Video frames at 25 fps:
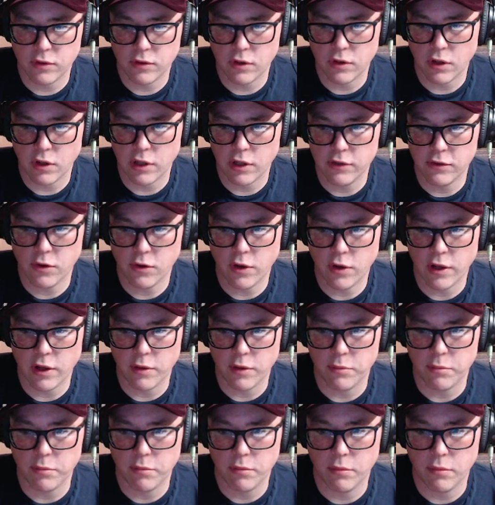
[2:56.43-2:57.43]
Let's go at
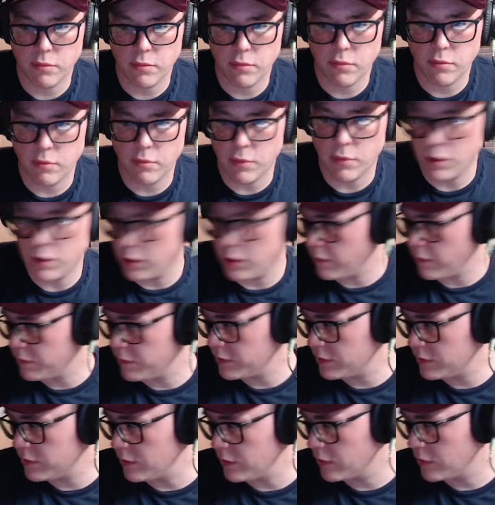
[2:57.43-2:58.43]

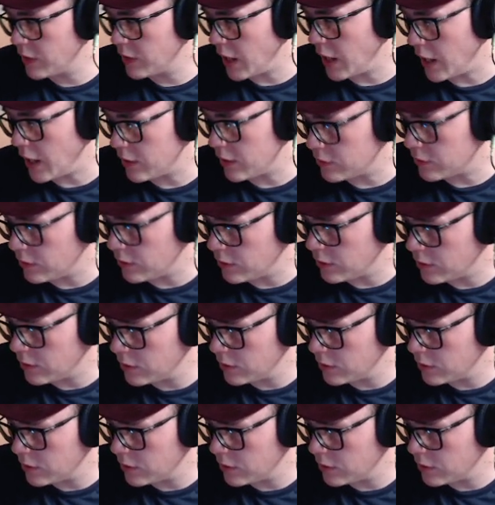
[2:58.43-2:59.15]
Maleficent's castle.